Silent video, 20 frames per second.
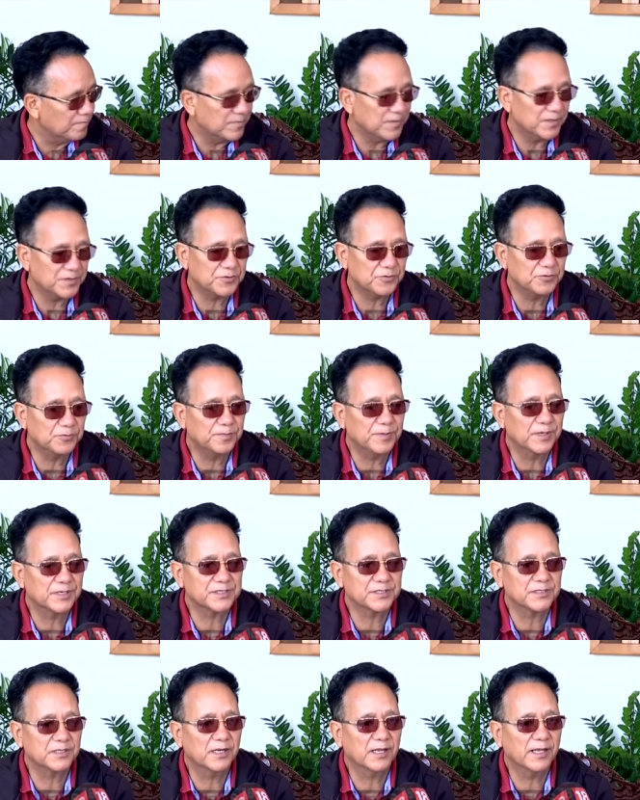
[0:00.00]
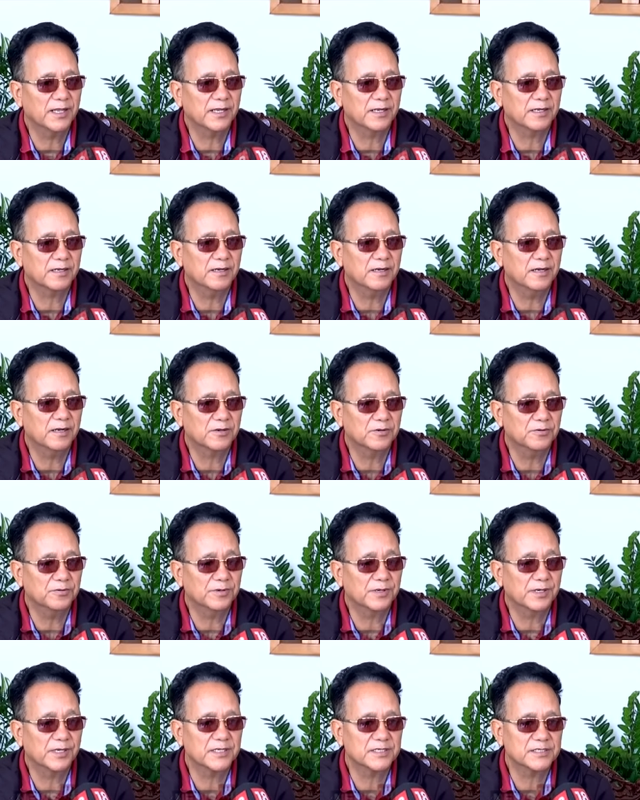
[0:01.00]
the two parties like uh,
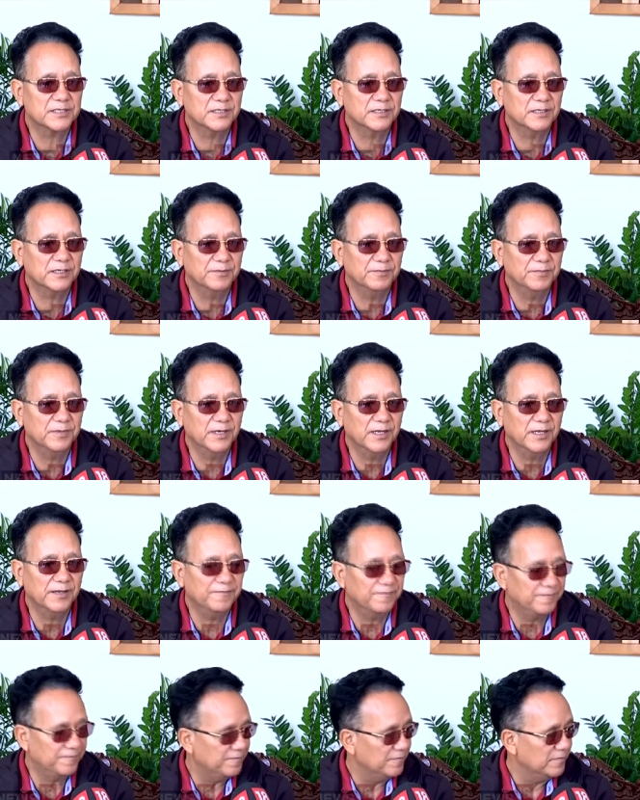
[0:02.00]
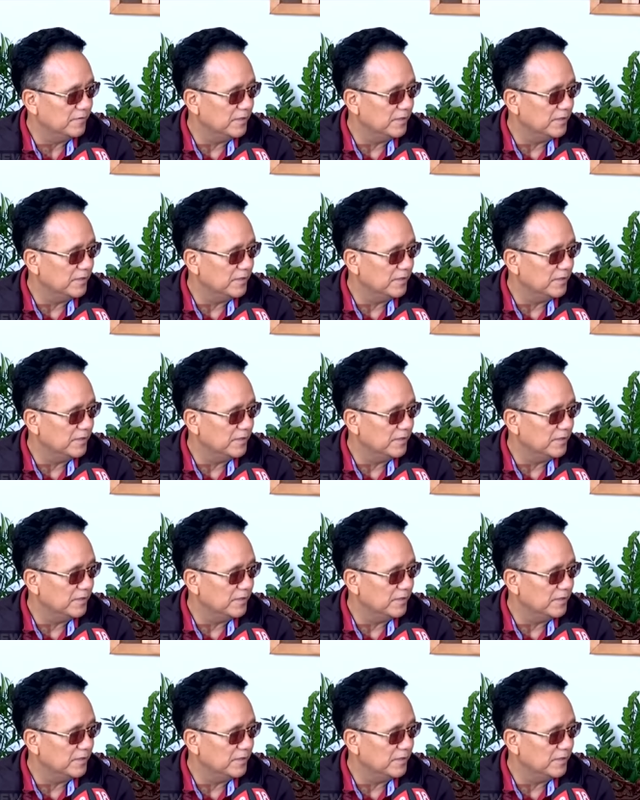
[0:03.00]
Congress and M N F.